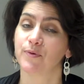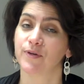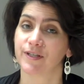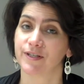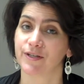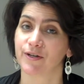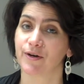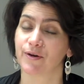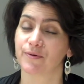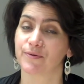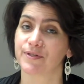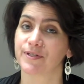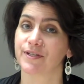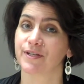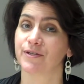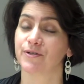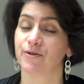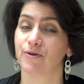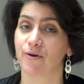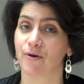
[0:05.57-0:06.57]
windows
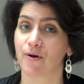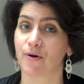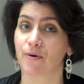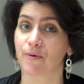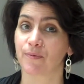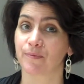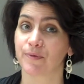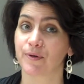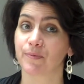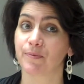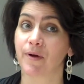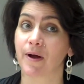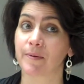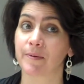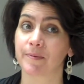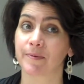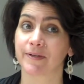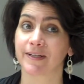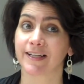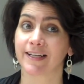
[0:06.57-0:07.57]
in your home, you
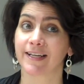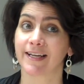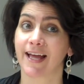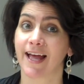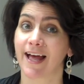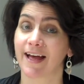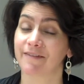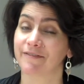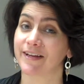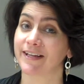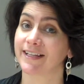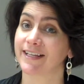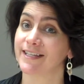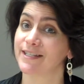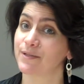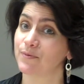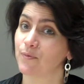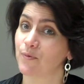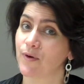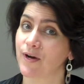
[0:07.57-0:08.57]
probably have at
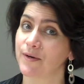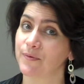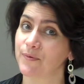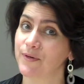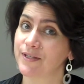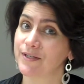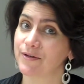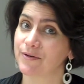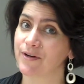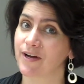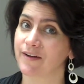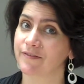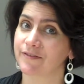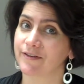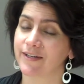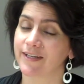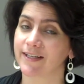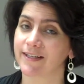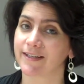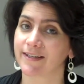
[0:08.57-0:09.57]
least one window
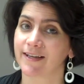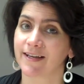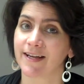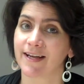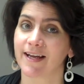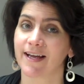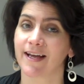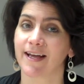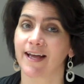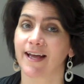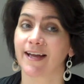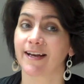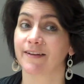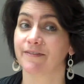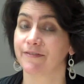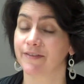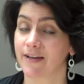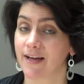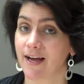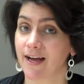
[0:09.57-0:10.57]
covering, and
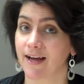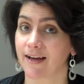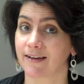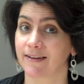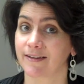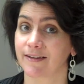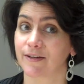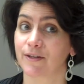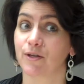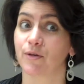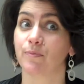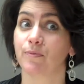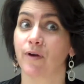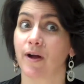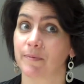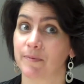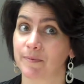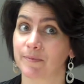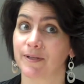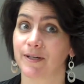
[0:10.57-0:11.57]
if not, you
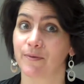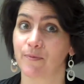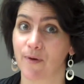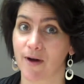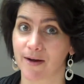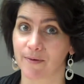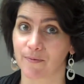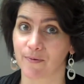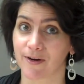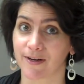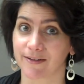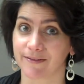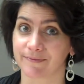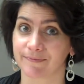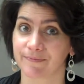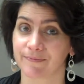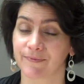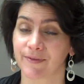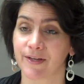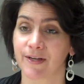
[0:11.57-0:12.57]
probably want one.
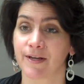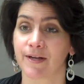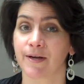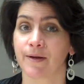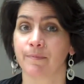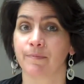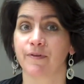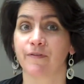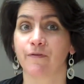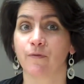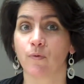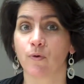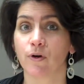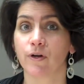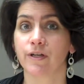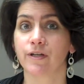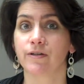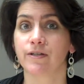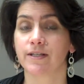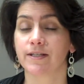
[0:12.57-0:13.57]
Before
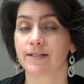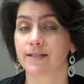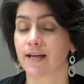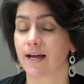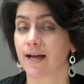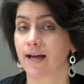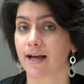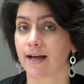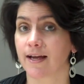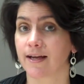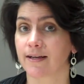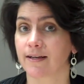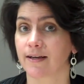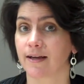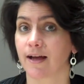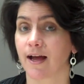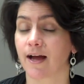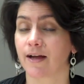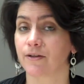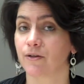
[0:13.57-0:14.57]
you
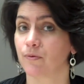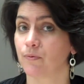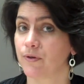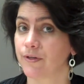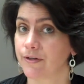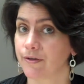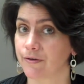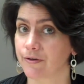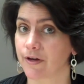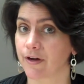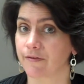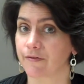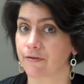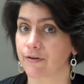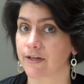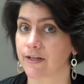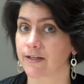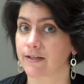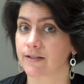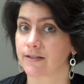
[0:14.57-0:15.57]
decide on your window
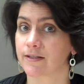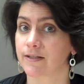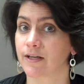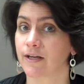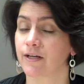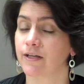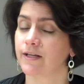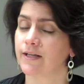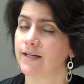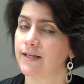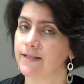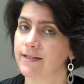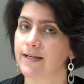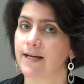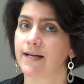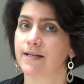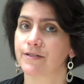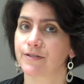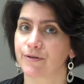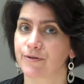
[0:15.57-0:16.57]
coverings, you need to
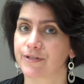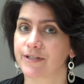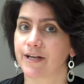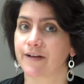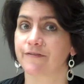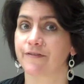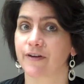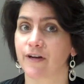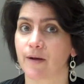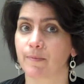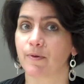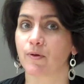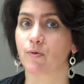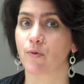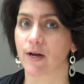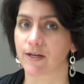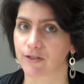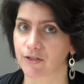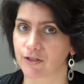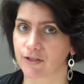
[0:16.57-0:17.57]
ask yourself a couple
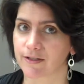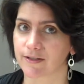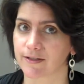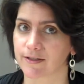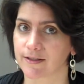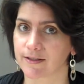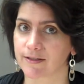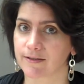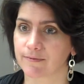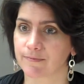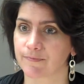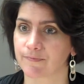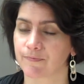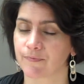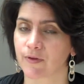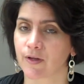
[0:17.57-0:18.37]
questions.